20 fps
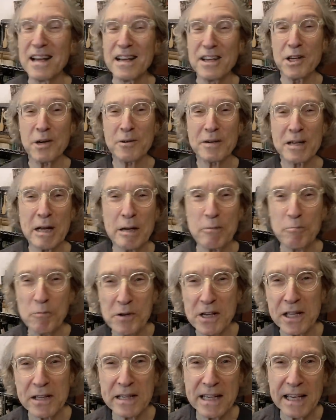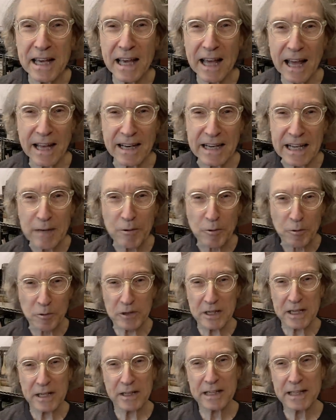You know, it really can. It
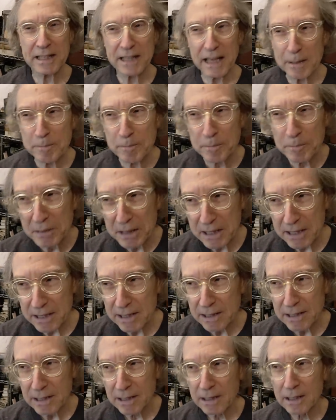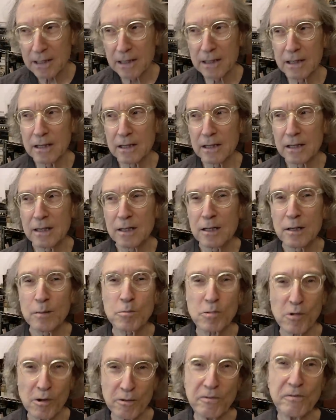really can be
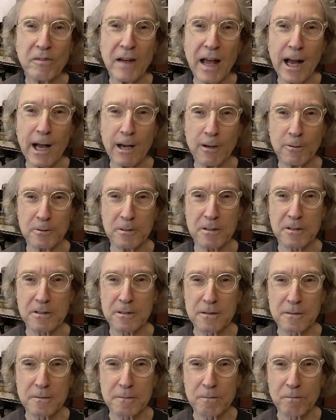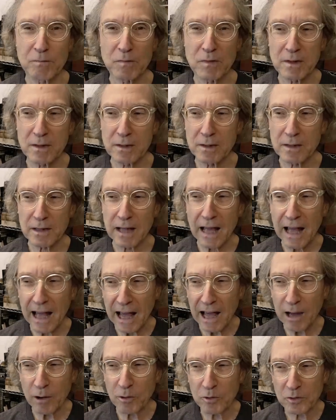profound
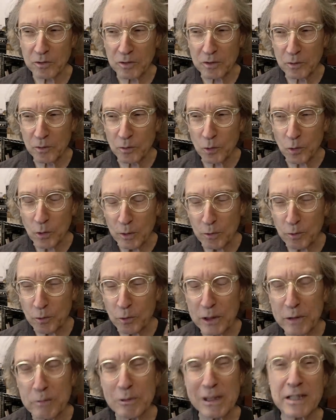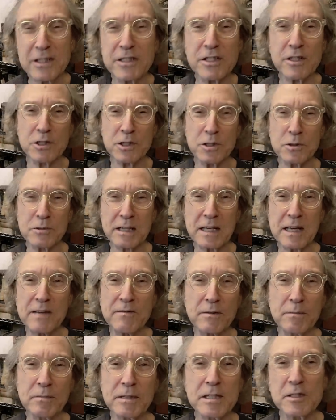how when we listen to a
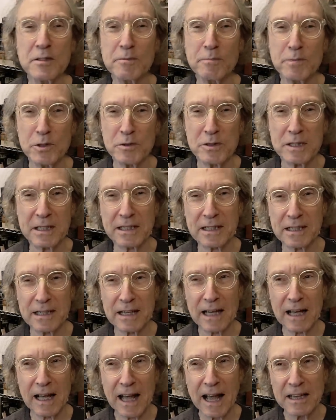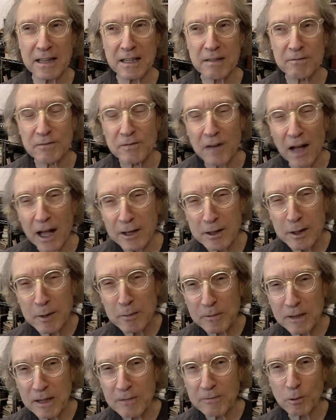given piece of music at the
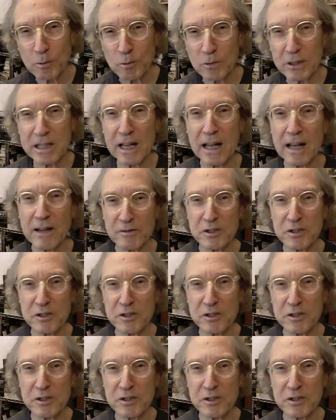volume level we have